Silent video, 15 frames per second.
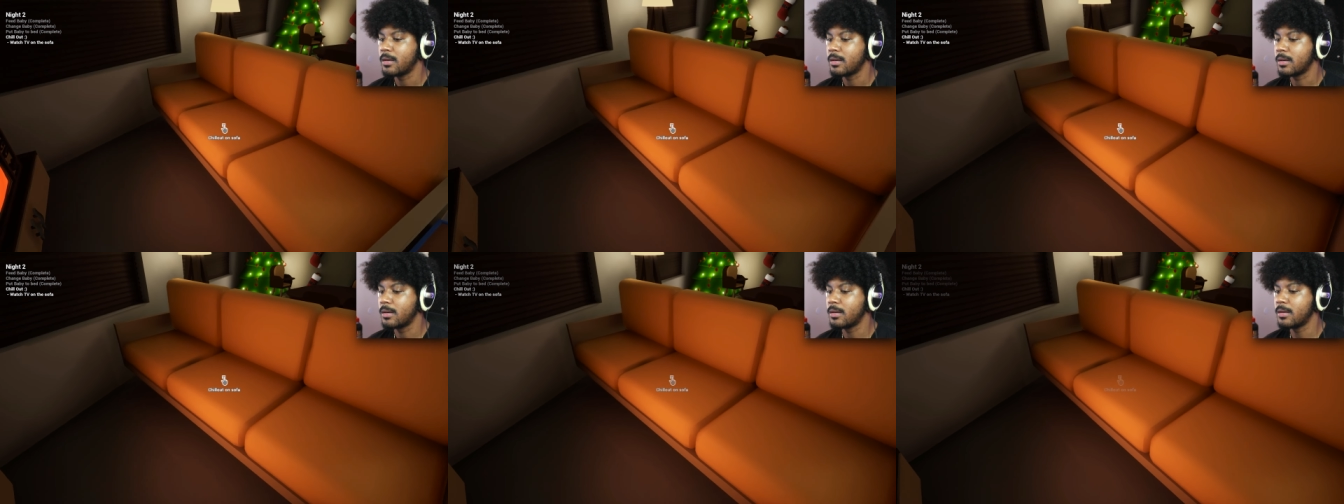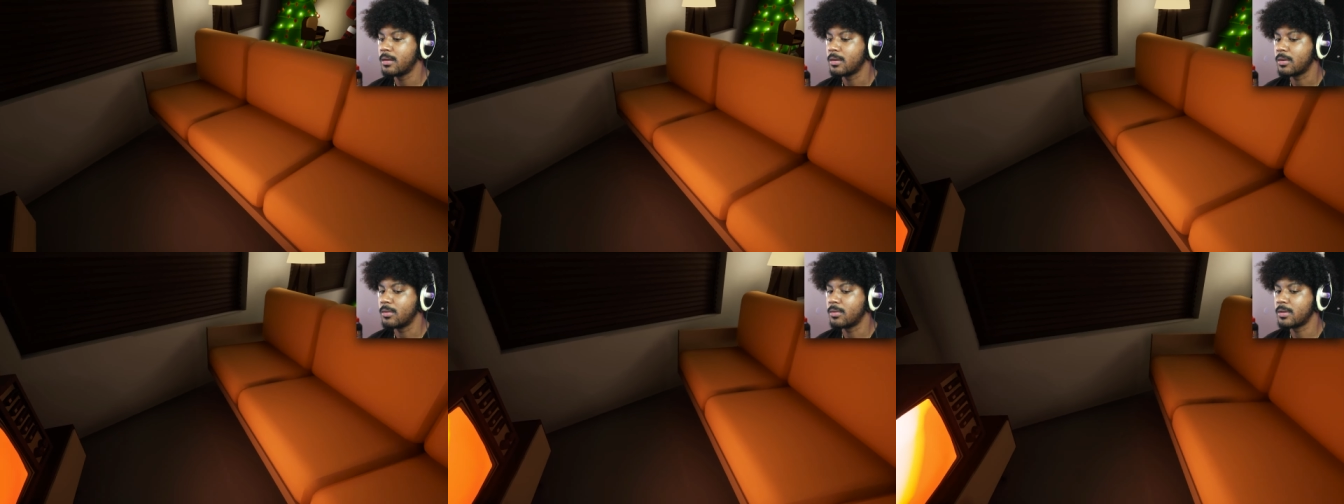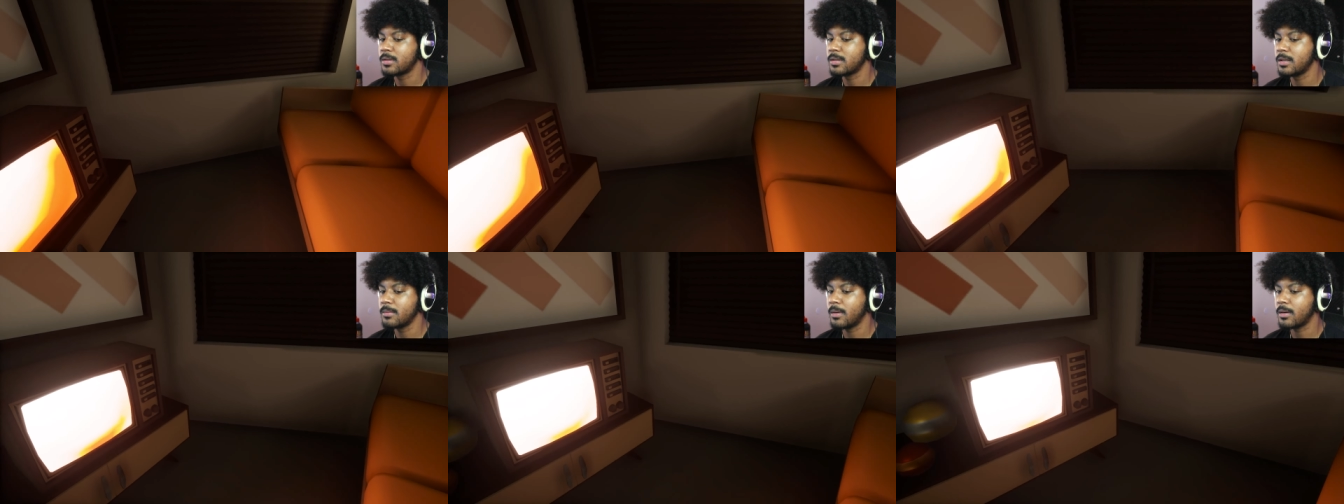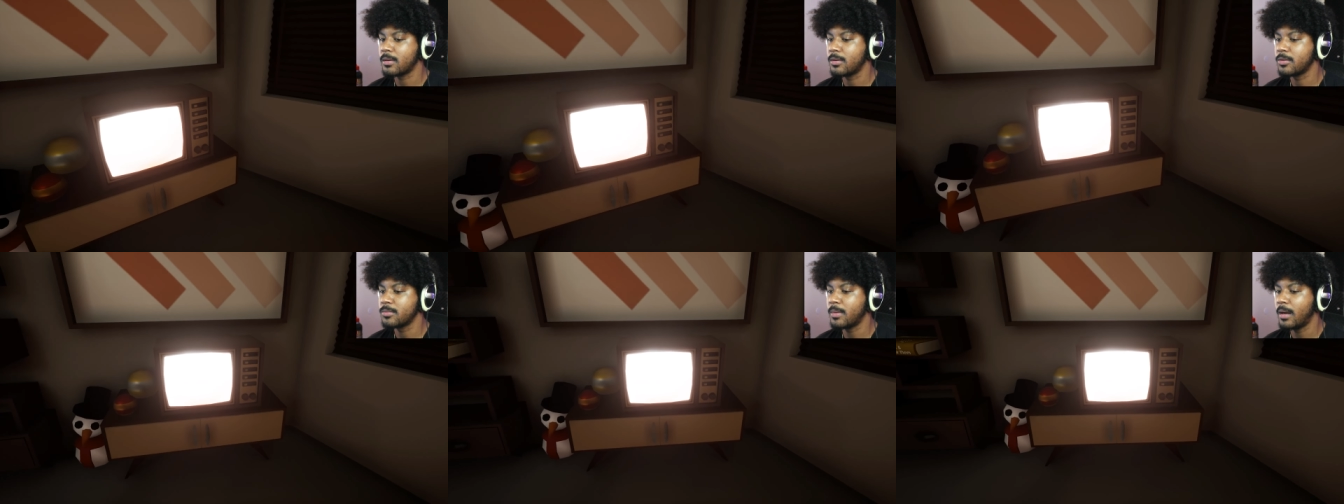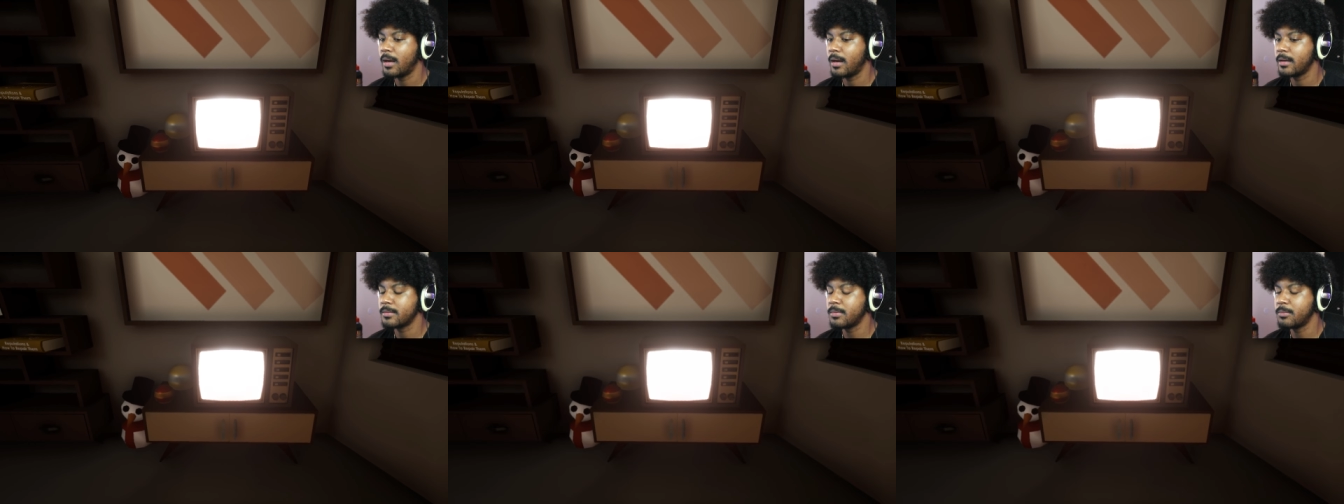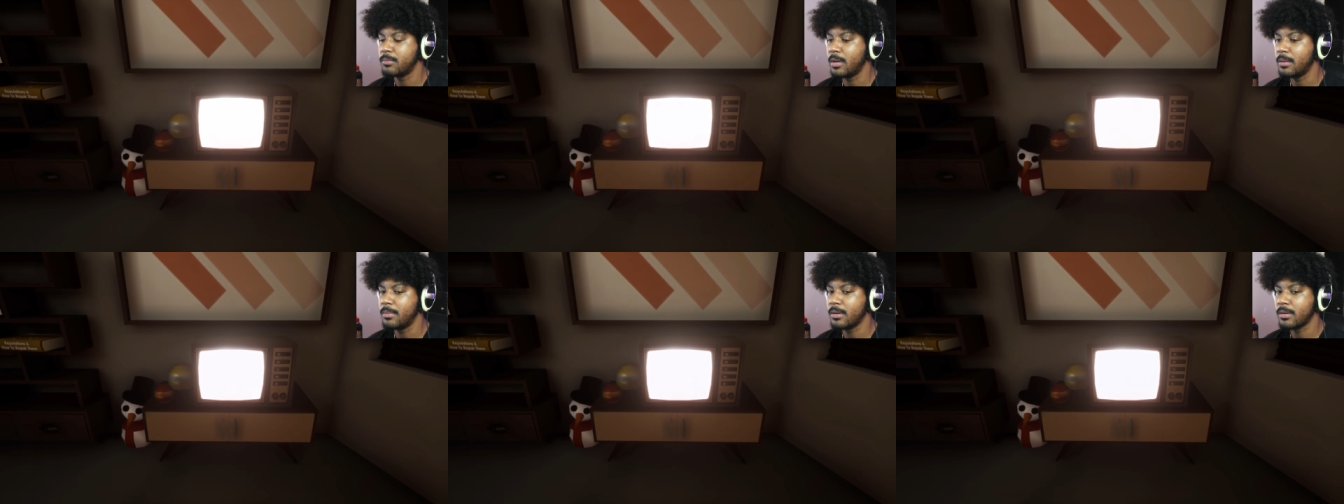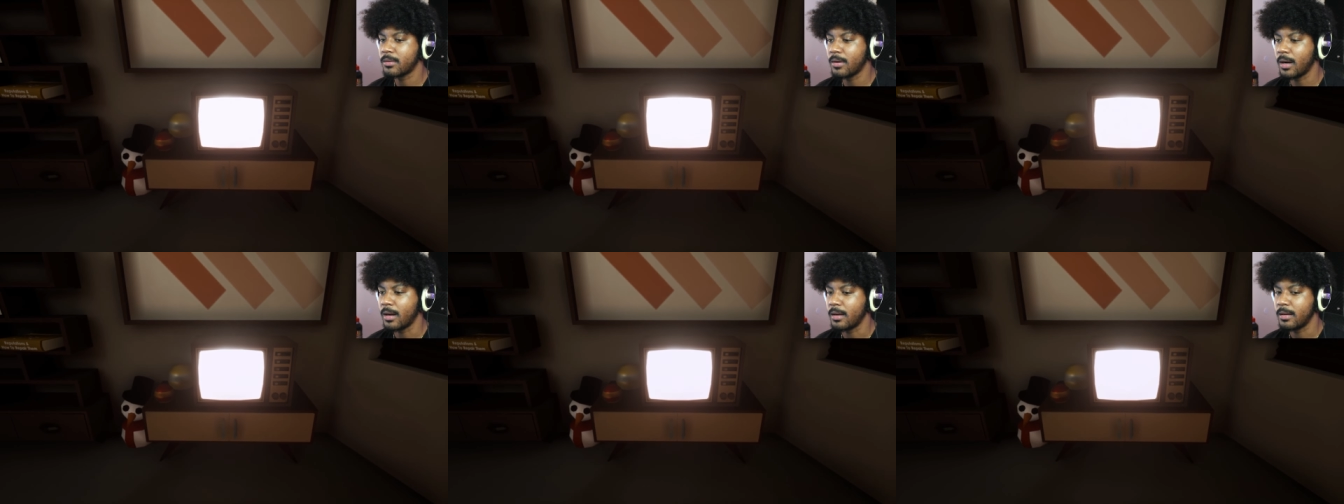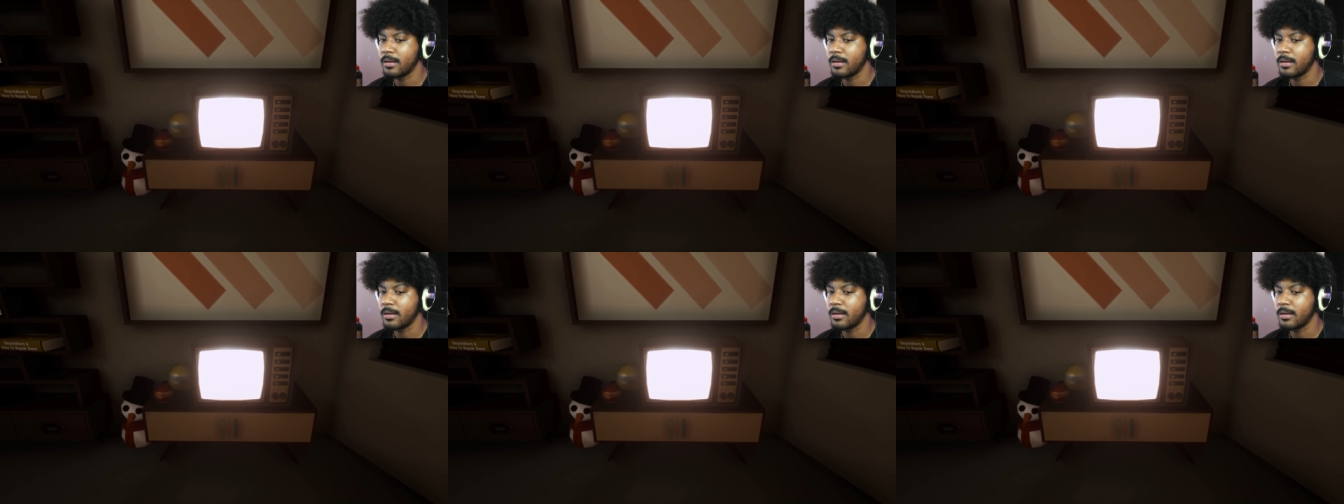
gonna go to sleep. I'll close my eyes, but baby cry.